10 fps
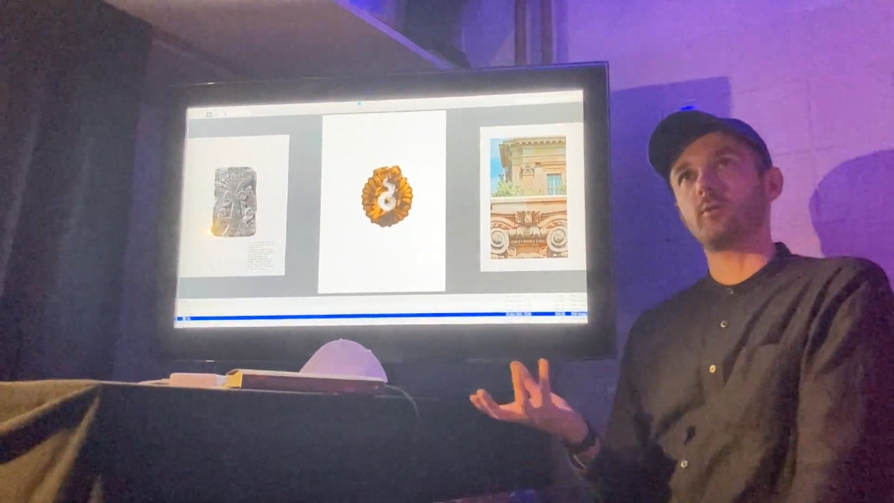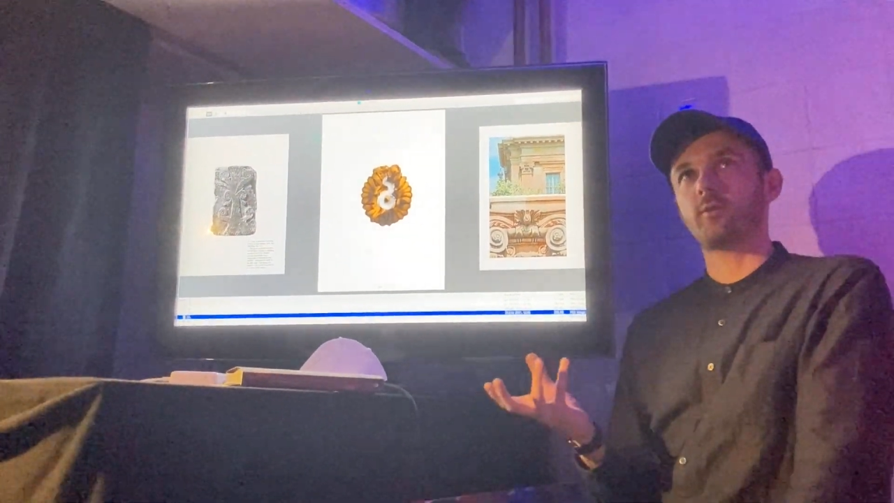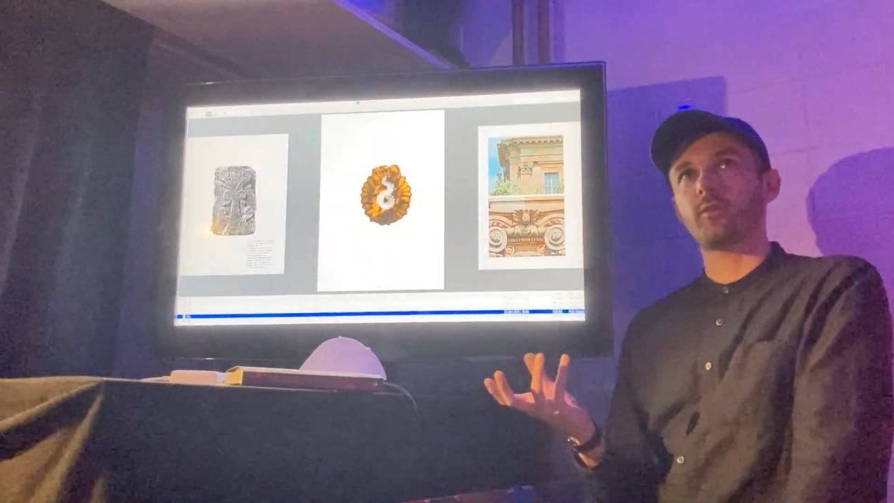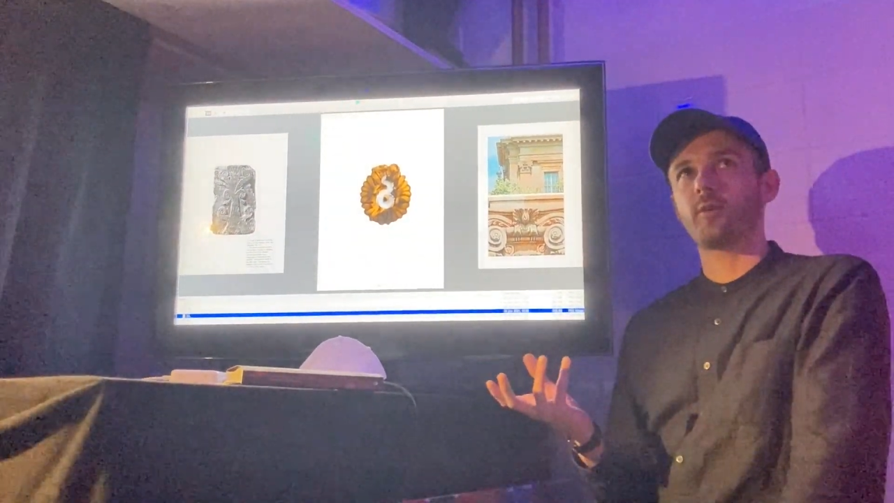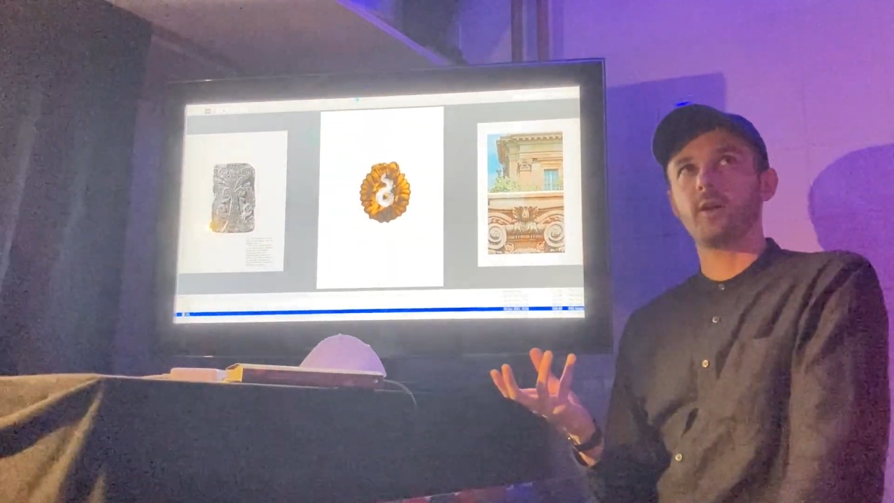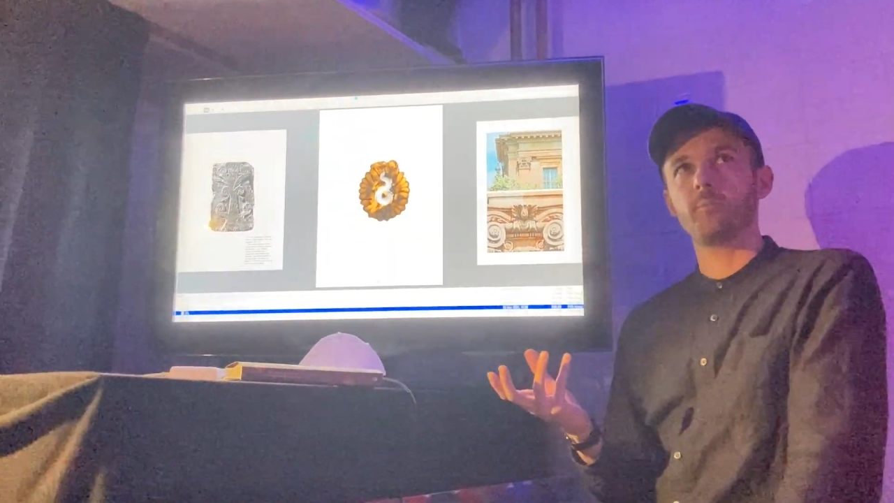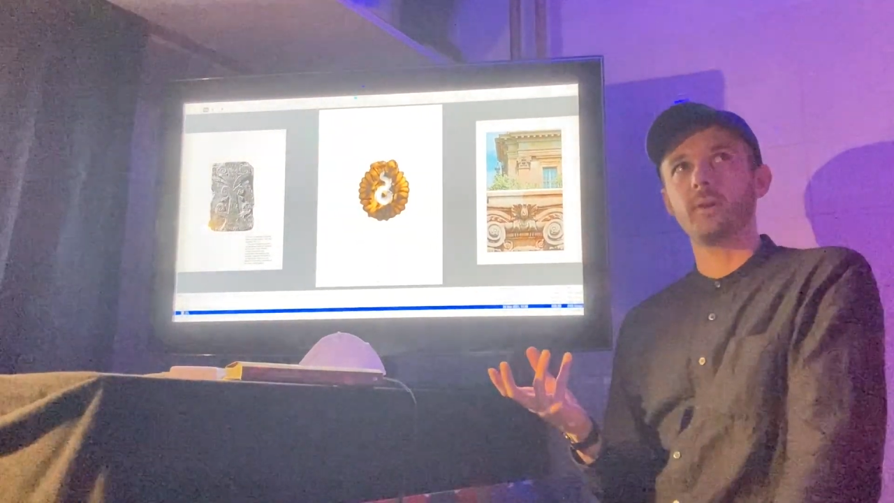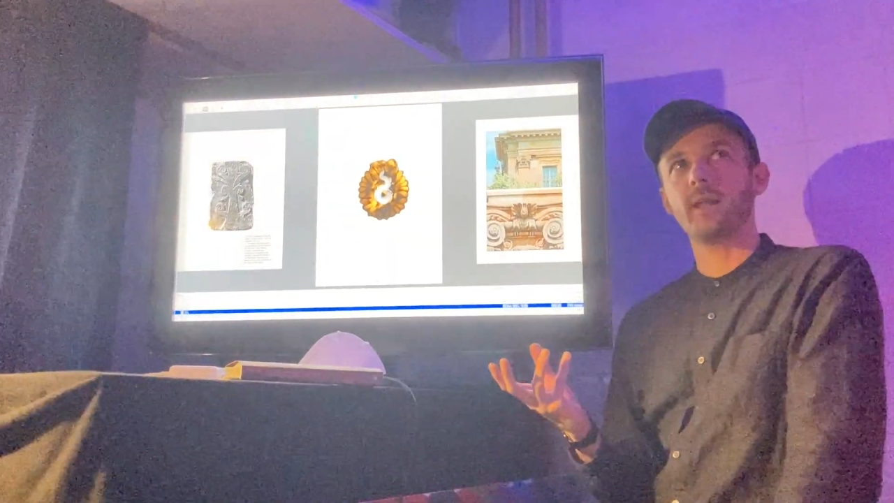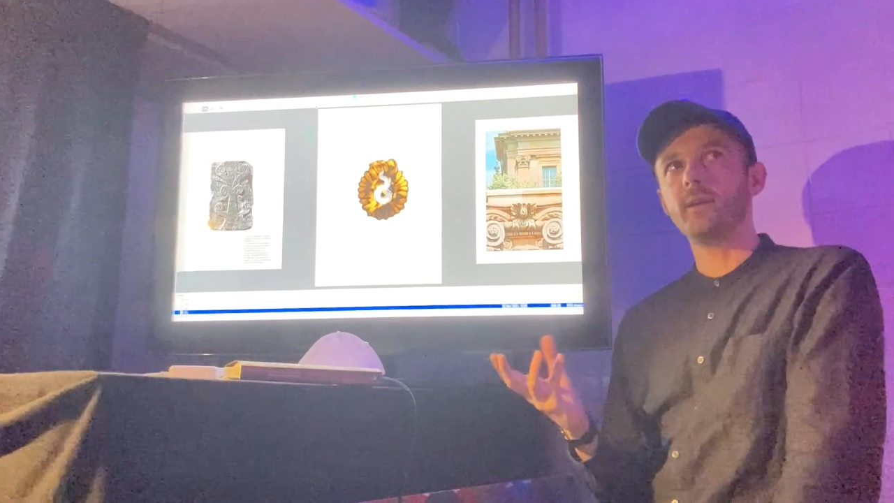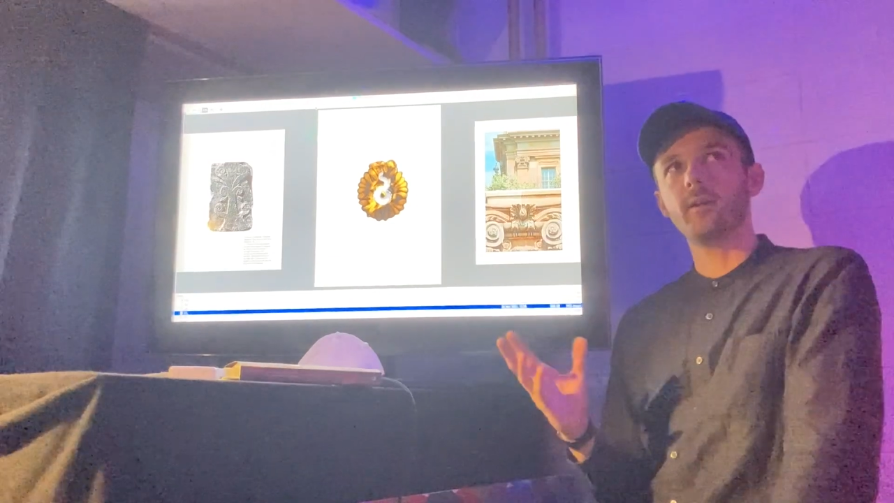of the third
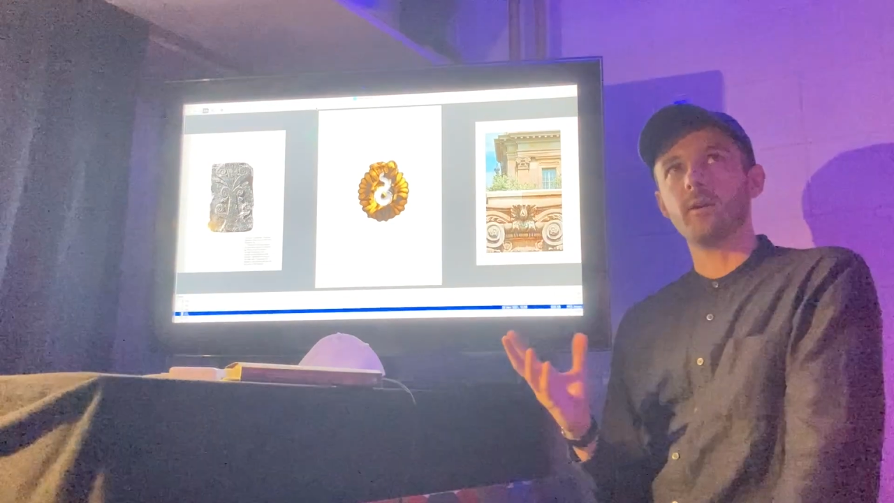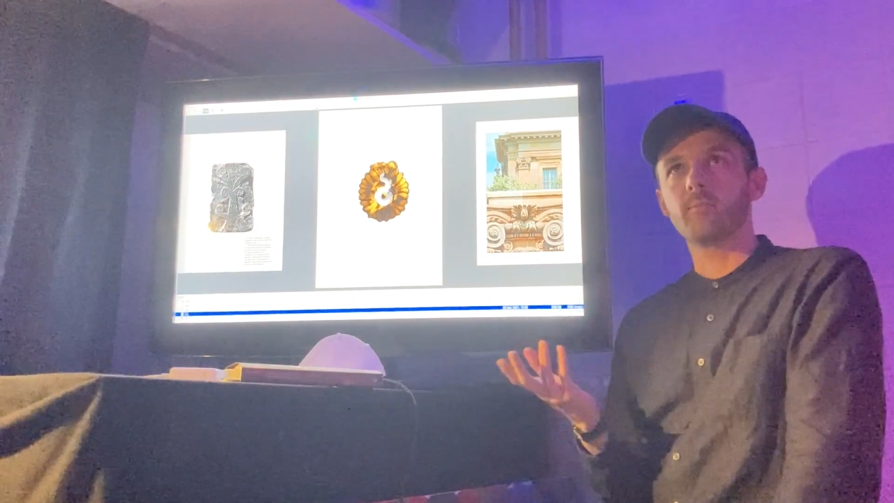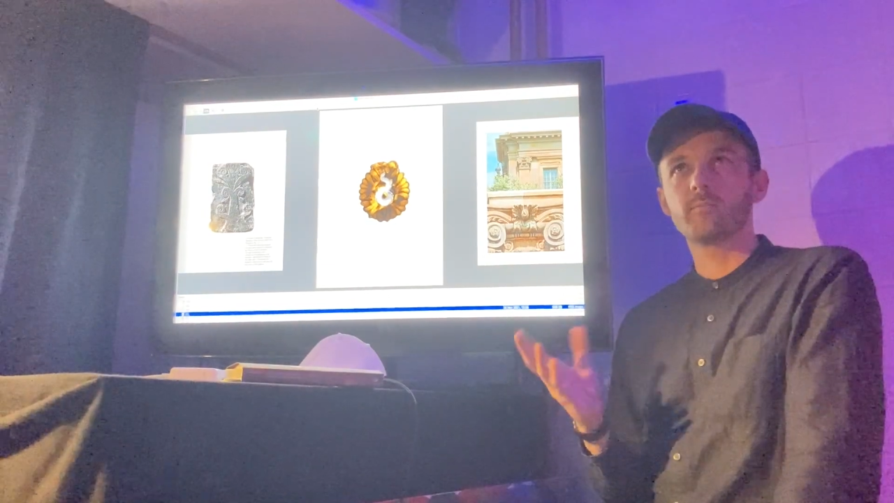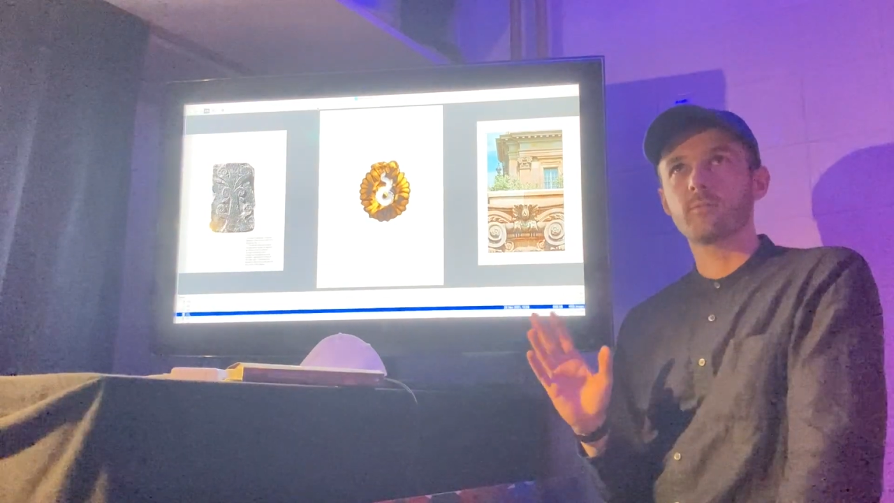millennia,